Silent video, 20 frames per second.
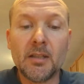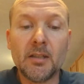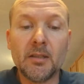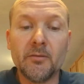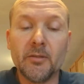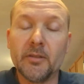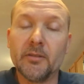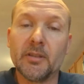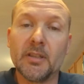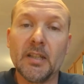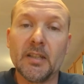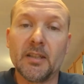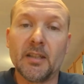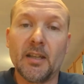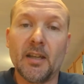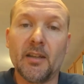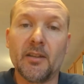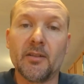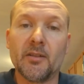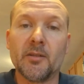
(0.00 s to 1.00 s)
We would get
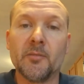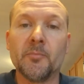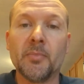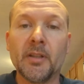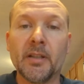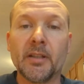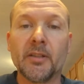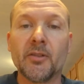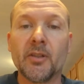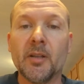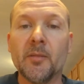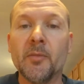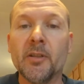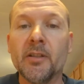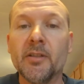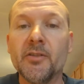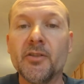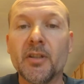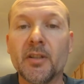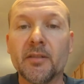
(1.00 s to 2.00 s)
together and play
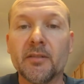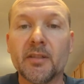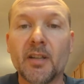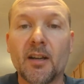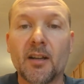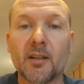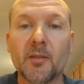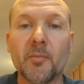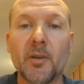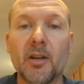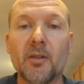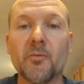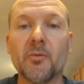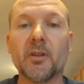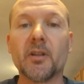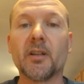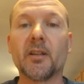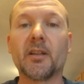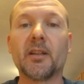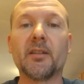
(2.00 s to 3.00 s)
cribbage and talk about
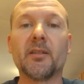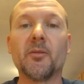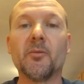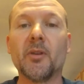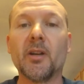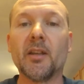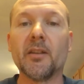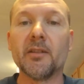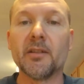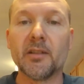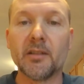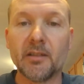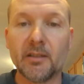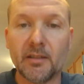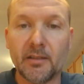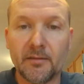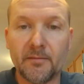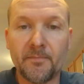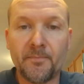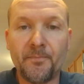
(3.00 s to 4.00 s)
work and the weather,
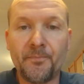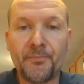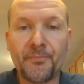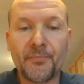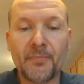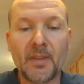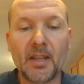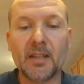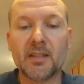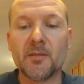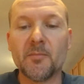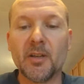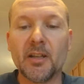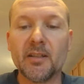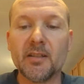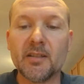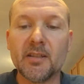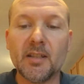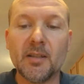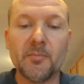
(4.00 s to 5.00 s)
and that's about
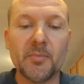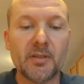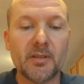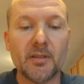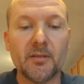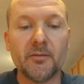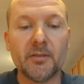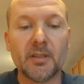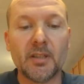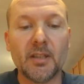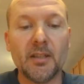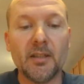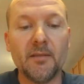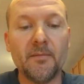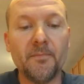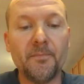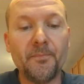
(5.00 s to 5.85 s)
as deep as it would get.